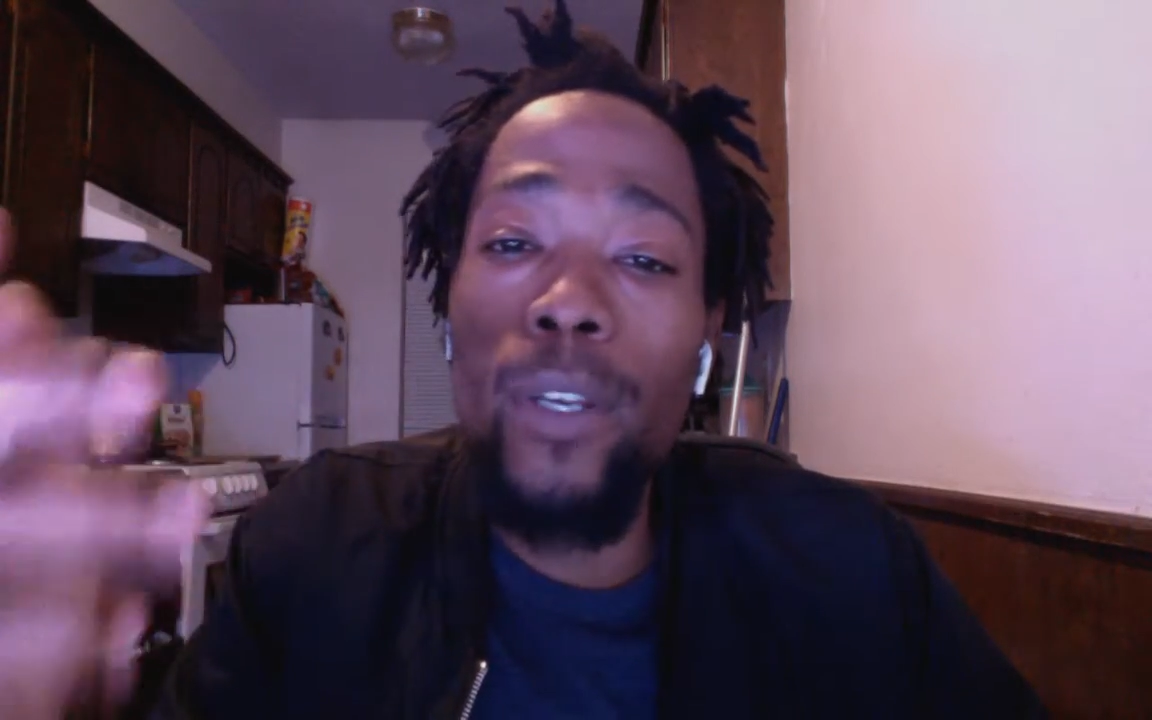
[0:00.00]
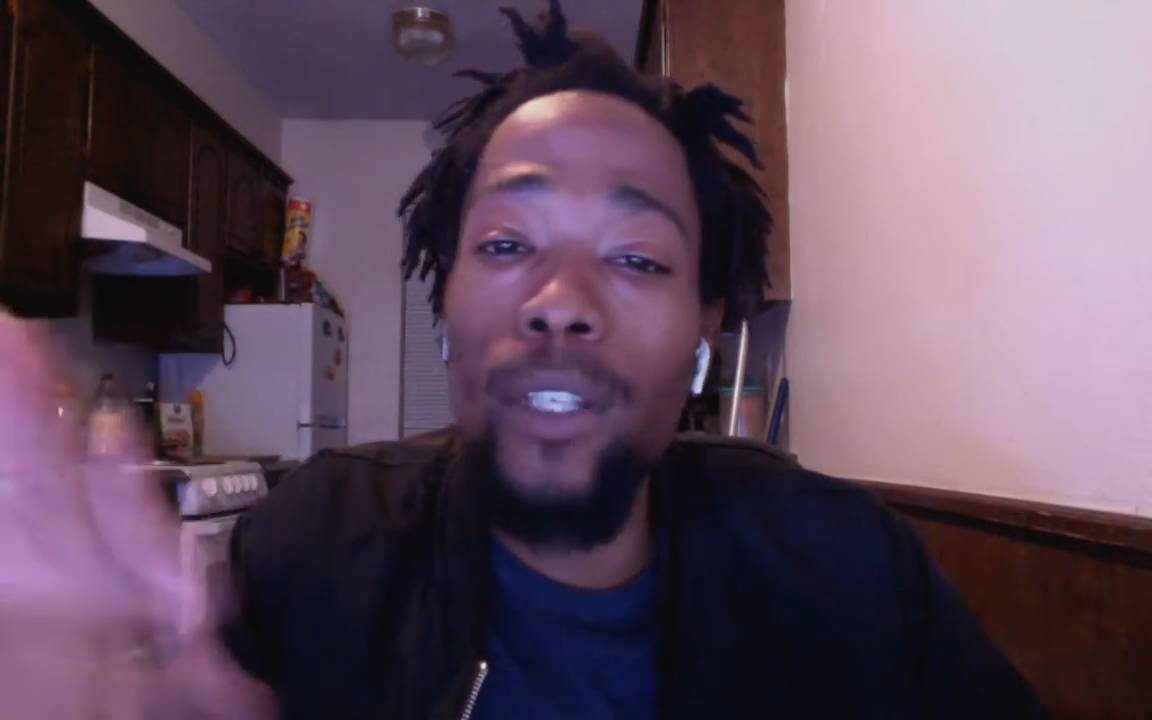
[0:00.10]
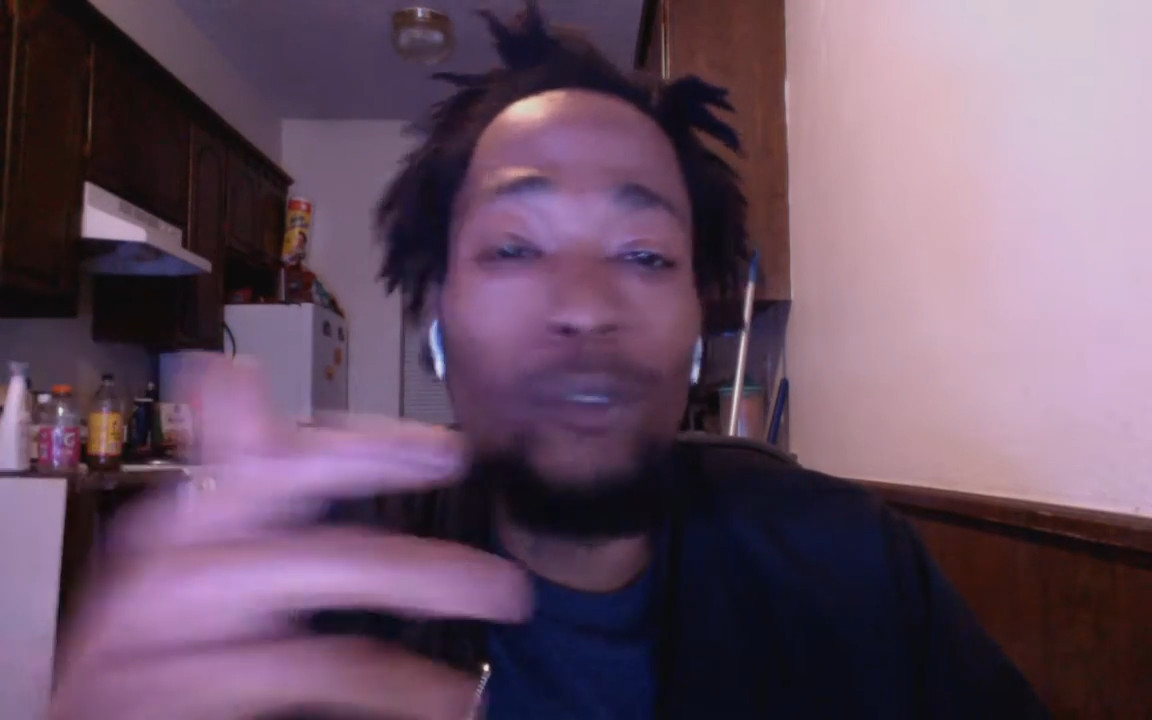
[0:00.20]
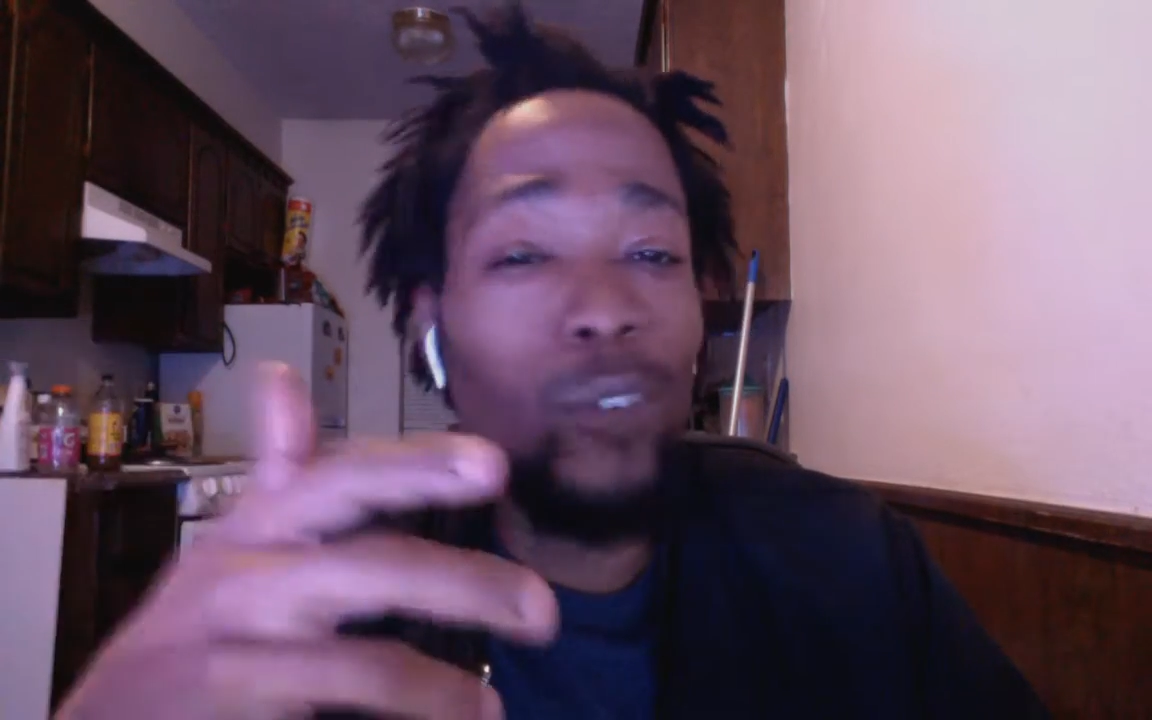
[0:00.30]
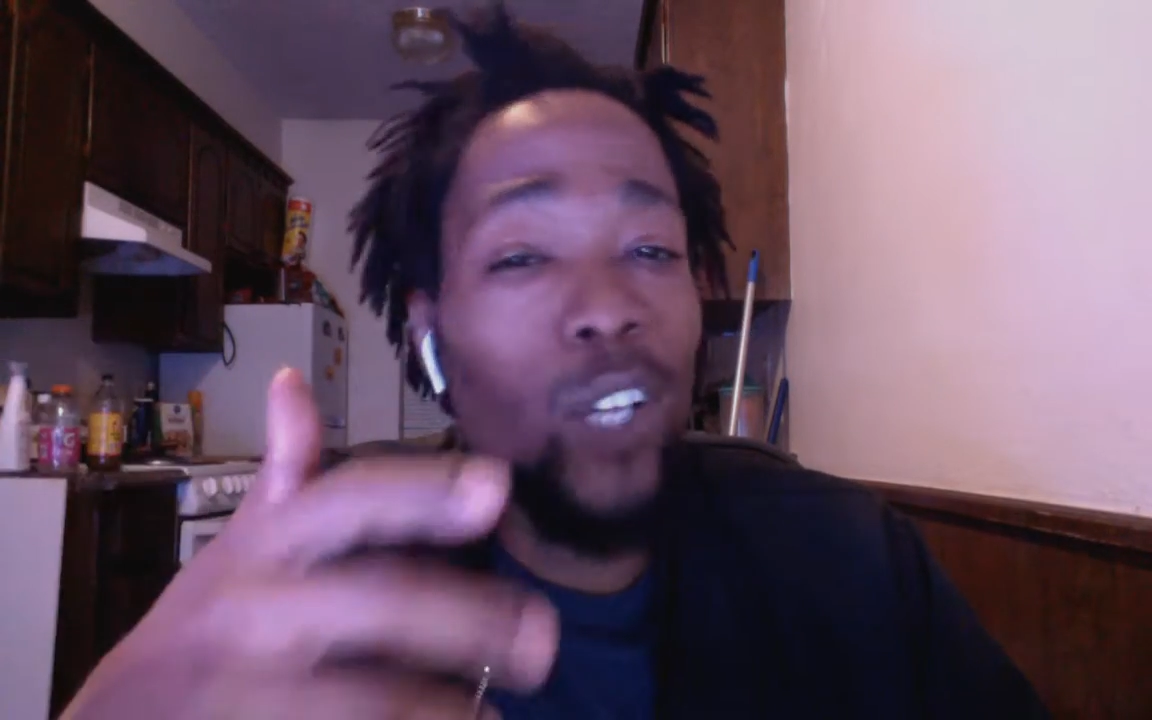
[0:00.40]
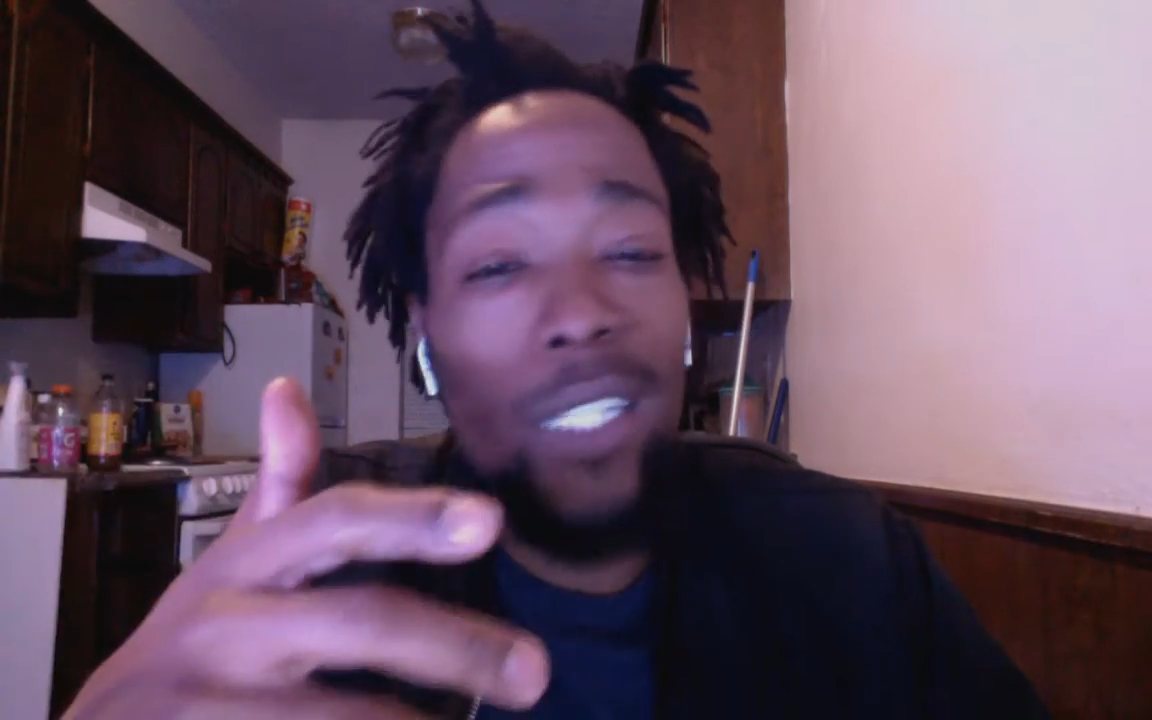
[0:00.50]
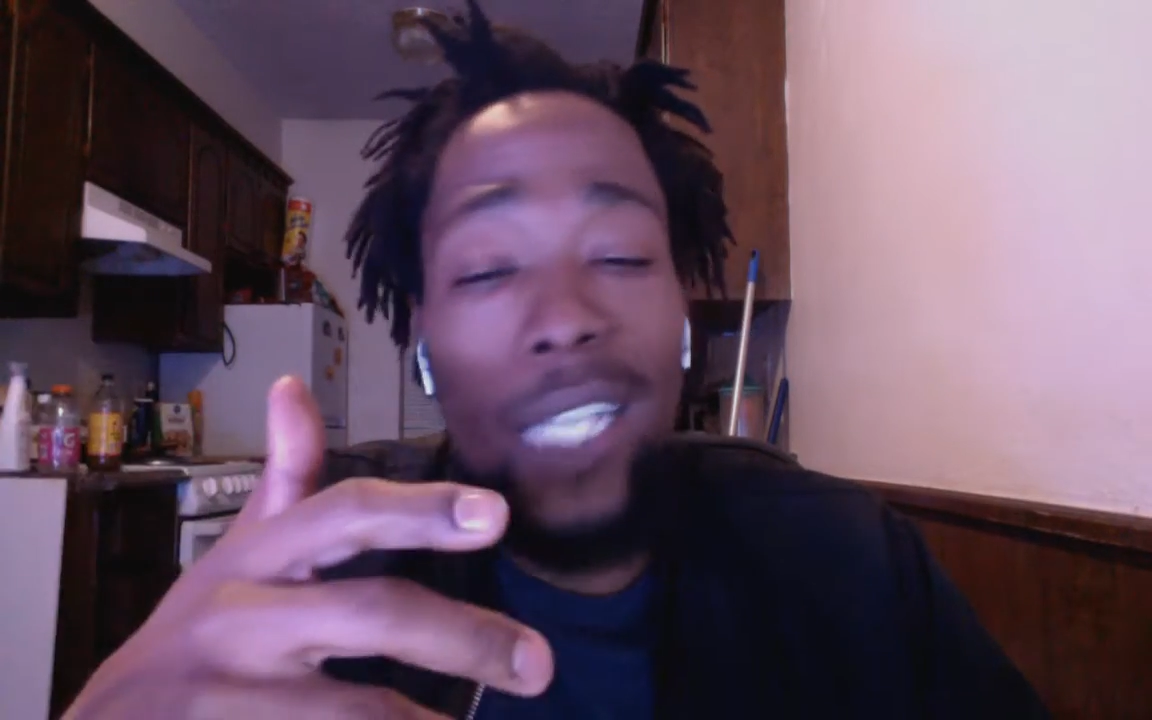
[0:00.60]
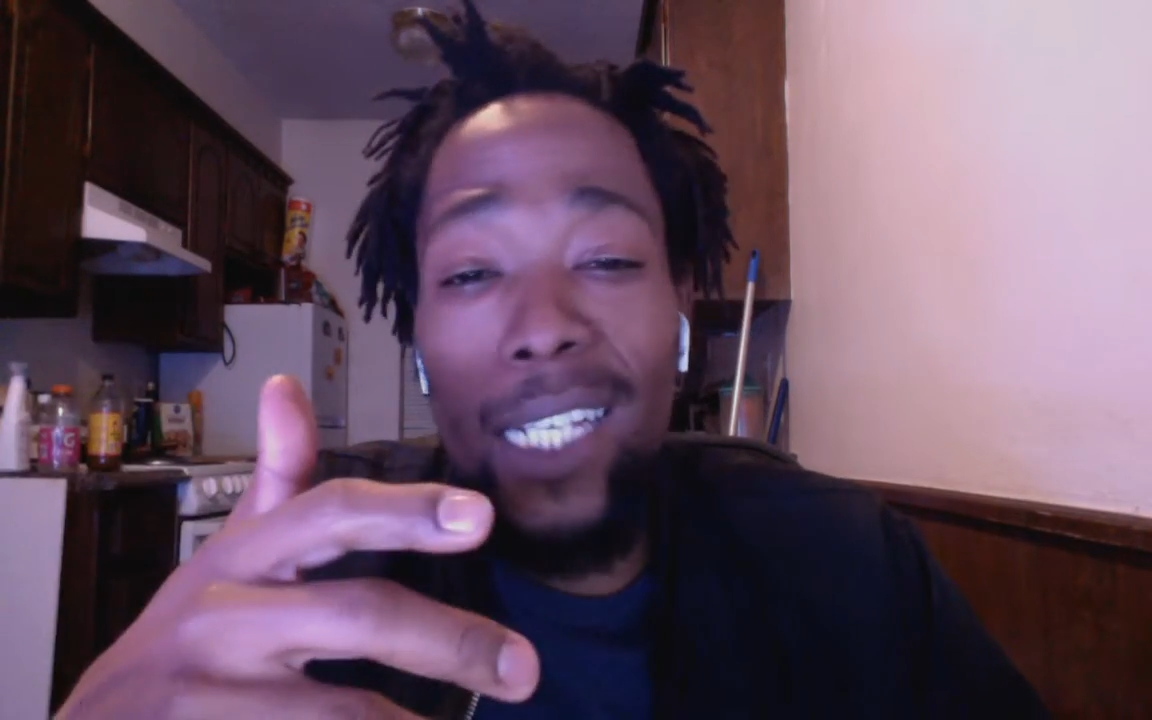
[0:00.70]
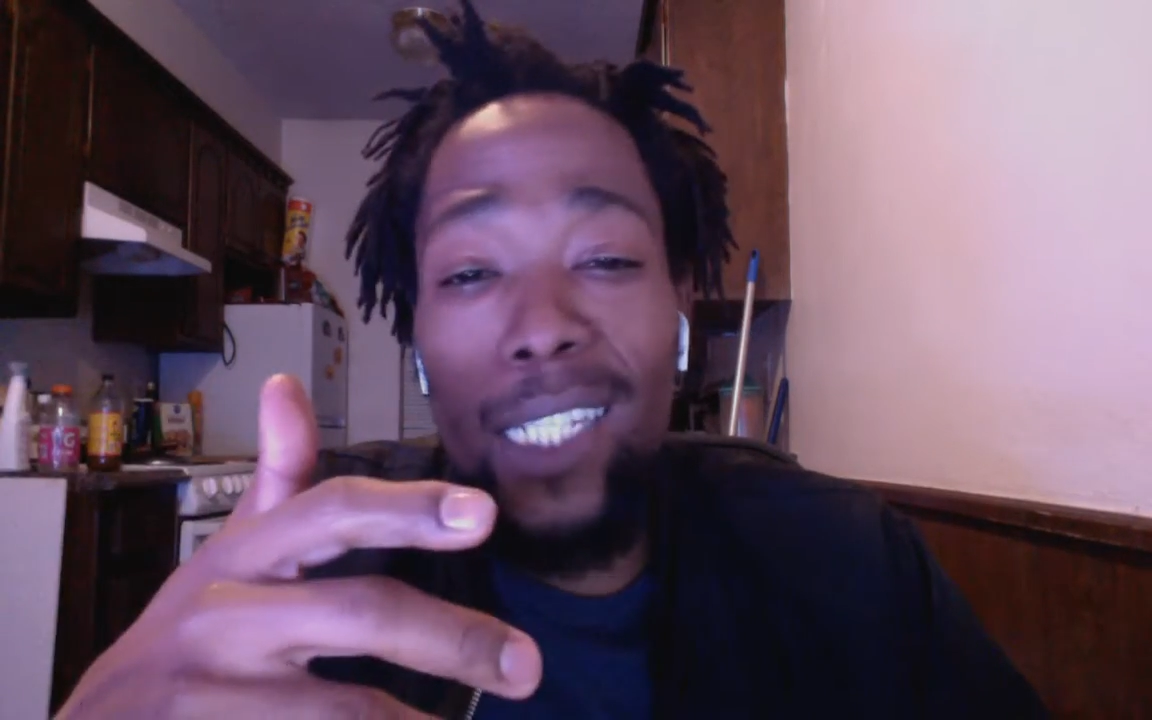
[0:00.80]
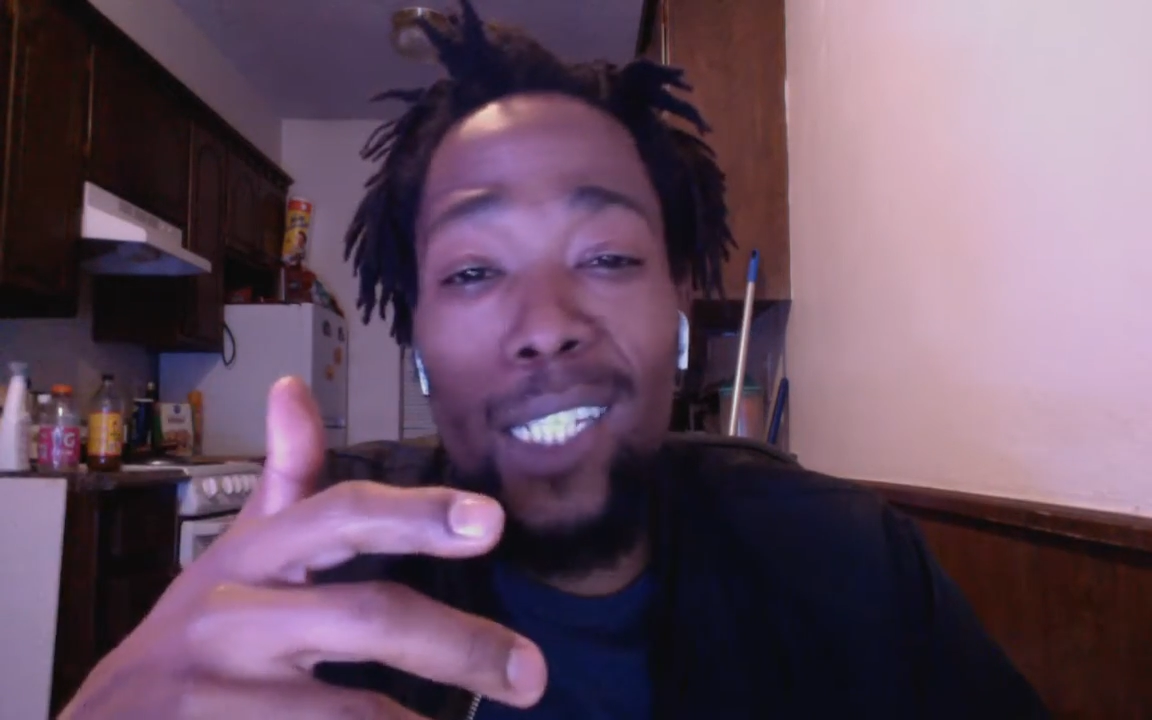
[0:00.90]
the
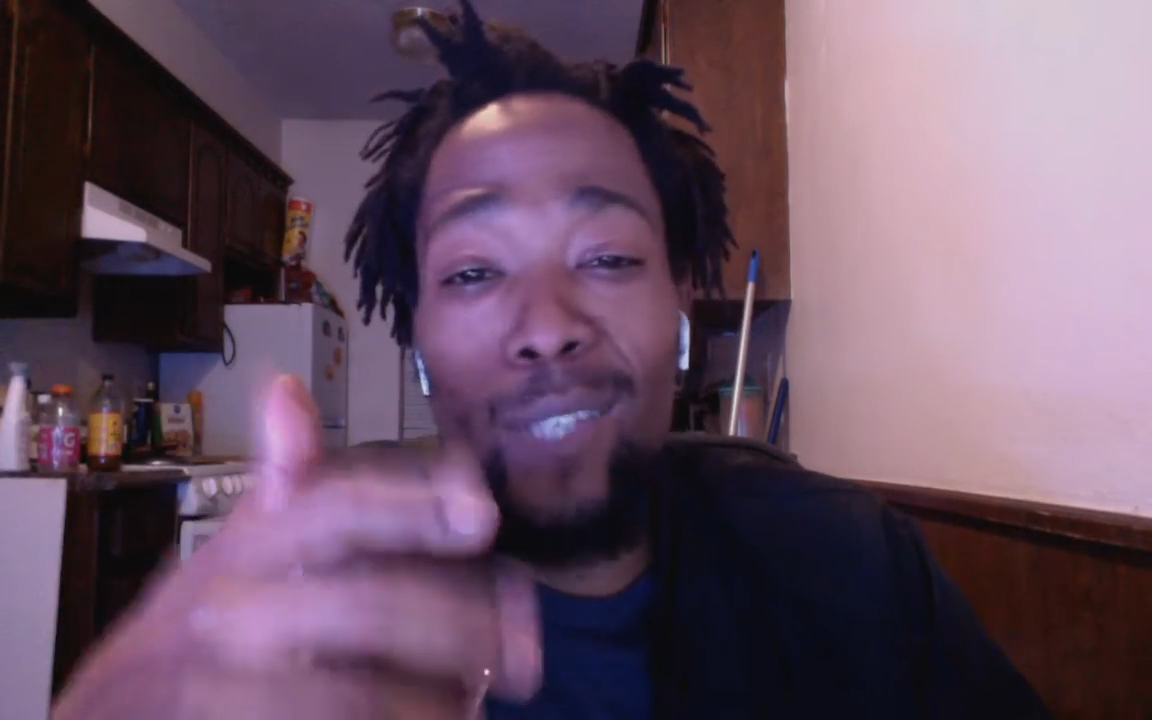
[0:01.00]
floodgates